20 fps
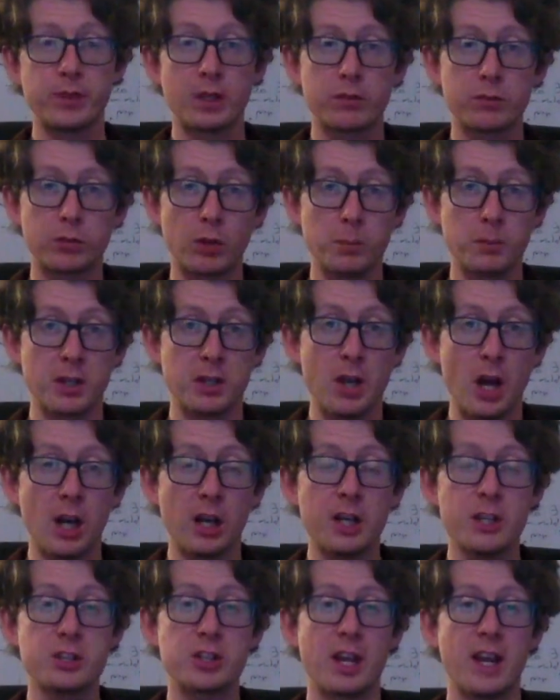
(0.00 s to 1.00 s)
from the
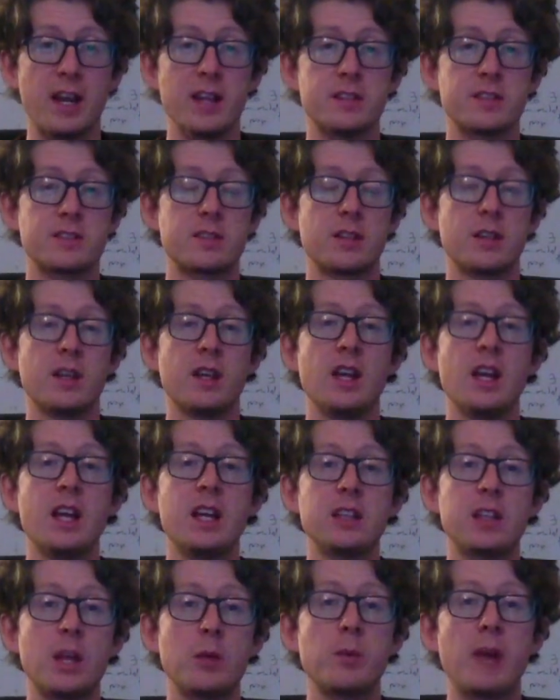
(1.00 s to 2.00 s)
knowledge case,
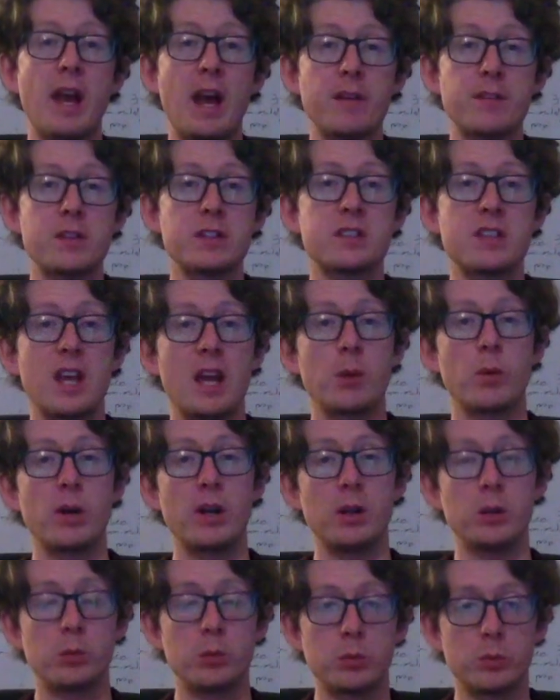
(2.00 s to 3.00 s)
then we have to say,
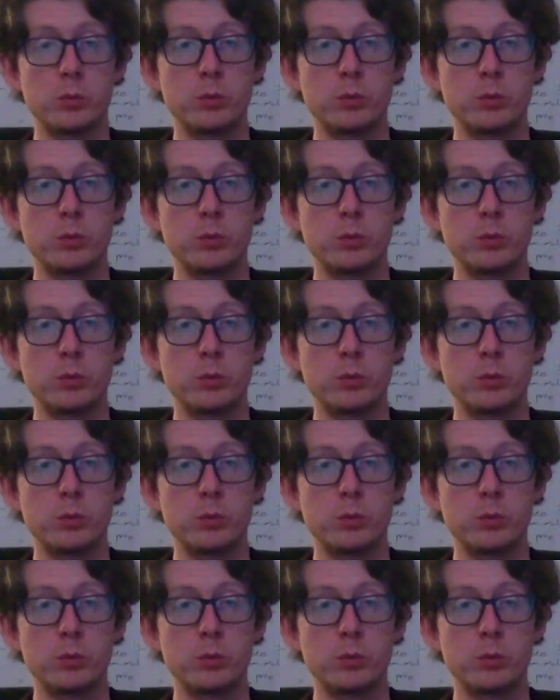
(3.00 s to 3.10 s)
well,